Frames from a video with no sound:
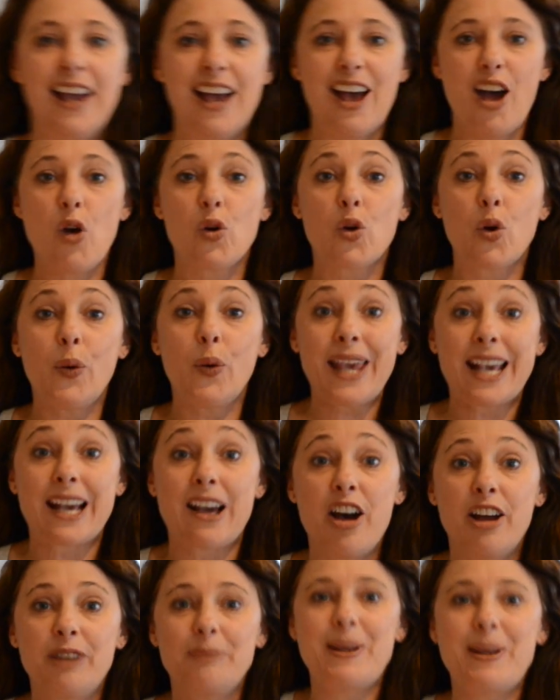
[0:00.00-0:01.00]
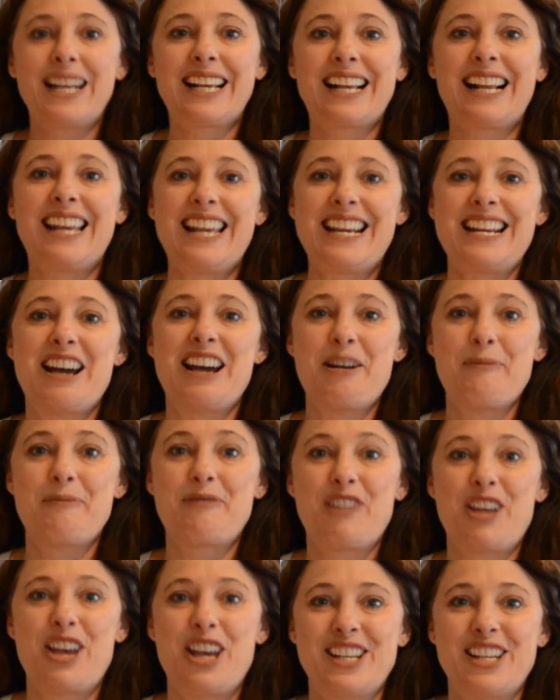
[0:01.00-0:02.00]
Oh, quick, I'd better clean up
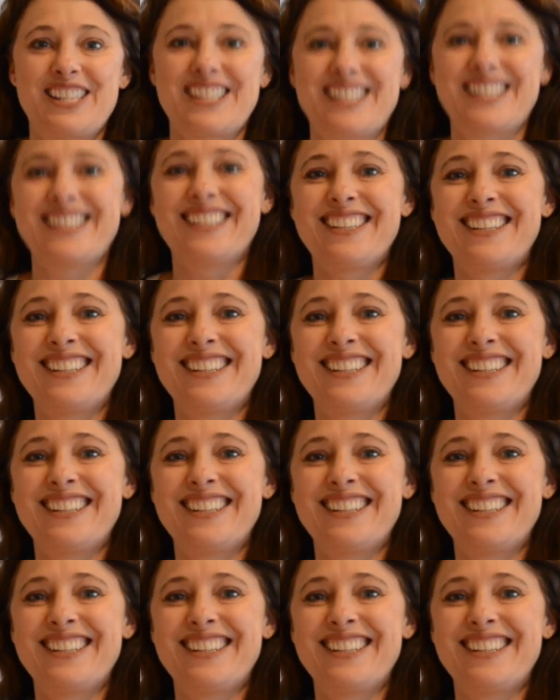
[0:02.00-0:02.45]
first.